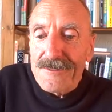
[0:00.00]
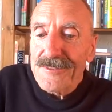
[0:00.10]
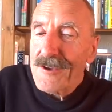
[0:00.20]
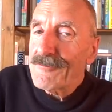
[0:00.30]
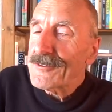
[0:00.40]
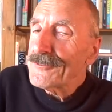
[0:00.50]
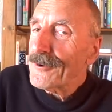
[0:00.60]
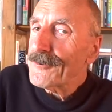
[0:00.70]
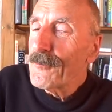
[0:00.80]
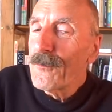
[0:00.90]
There is
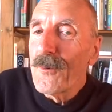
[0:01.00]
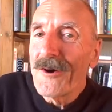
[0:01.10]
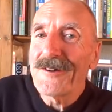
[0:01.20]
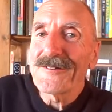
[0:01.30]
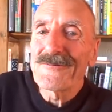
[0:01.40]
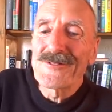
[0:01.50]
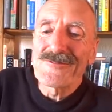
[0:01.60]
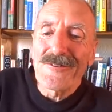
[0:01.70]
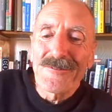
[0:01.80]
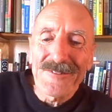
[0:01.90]
not a word of
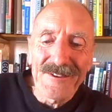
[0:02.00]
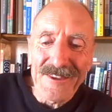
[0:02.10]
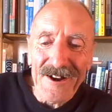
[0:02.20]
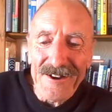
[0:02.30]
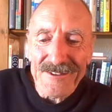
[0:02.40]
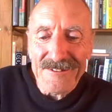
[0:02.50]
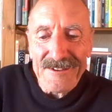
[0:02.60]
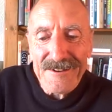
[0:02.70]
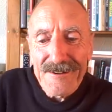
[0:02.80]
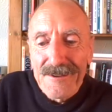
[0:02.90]
truth in the
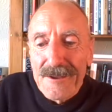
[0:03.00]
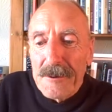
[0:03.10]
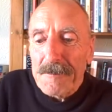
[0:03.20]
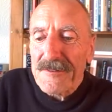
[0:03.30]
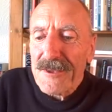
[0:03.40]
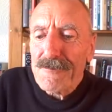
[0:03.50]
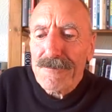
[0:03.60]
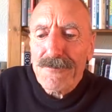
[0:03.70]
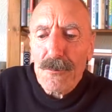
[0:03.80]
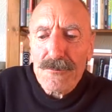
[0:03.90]
idea, but then
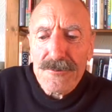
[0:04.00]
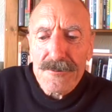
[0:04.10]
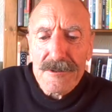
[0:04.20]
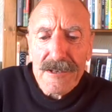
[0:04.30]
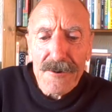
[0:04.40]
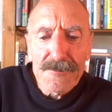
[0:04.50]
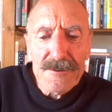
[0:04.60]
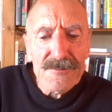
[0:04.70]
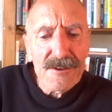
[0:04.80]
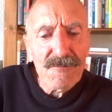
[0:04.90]
falsehood alone
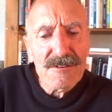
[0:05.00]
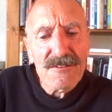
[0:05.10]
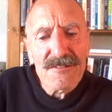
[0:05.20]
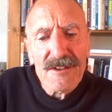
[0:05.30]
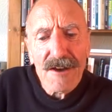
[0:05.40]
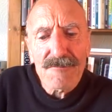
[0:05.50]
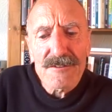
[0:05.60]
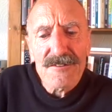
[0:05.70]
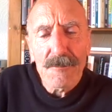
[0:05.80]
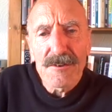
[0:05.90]
has never
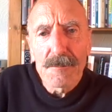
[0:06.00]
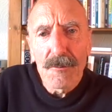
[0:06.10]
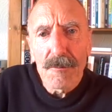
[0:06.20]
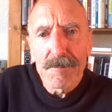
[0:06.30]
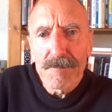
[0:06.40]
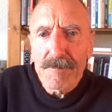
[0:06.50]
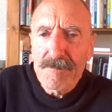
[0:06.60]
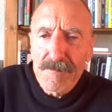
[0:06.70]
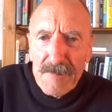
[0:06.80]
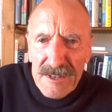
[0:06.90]
discouraged some of the more
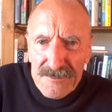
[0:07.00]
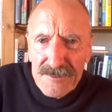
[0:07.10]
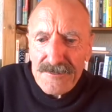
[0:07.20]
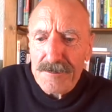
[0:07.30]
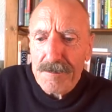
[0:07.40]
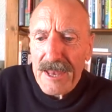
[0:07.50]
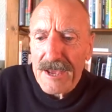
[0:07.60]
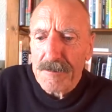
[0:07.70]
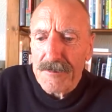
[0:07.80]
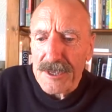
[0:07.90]
militant
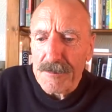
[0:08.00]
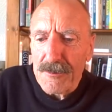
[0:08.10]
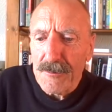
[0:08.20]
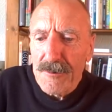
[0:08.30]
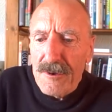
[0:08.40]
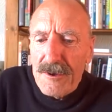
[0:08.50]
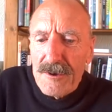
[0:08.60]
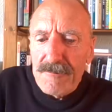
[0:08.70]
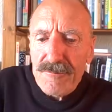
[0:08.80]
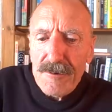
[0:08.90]
black people
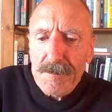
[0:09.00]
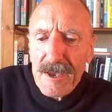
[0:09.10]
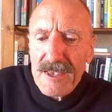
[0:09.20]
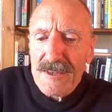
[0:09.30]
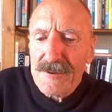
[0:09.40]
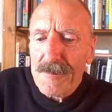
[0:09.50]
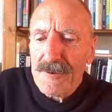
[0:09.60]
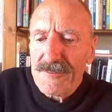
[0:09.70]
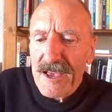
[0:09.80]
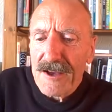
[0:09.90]
from making the
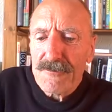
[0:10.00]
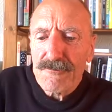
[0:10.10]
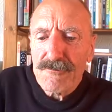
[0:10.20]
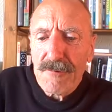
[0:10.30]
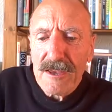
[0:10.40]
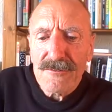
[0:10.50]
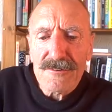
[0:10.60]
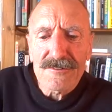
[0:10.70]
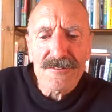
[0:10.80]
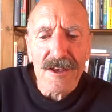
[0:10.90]
most
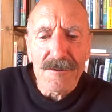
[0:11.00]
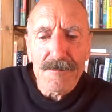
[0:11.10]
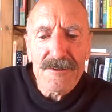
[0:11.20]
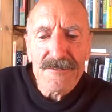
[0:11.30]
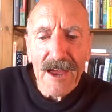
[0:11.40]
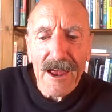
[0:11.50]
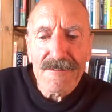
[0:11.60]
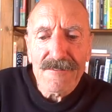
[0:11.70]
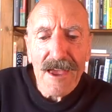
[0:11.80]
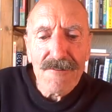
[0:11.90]
outrageous statements
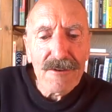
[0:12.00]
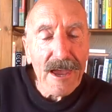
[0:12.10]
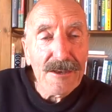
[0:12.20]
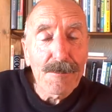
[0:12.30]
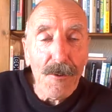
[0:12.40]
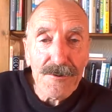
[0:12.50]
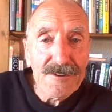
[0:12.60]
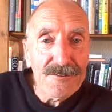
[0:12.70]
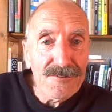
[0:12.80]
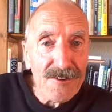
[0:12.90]
and daring
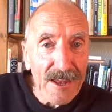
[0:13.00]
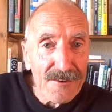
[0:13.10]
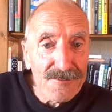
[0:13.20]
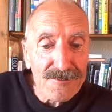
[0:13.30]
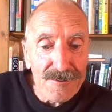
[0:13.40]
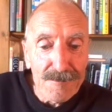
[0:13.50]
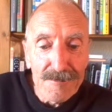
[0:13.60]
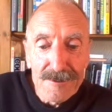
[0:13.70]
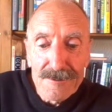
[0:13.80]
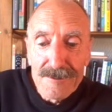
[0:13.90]
anybody to challenge them.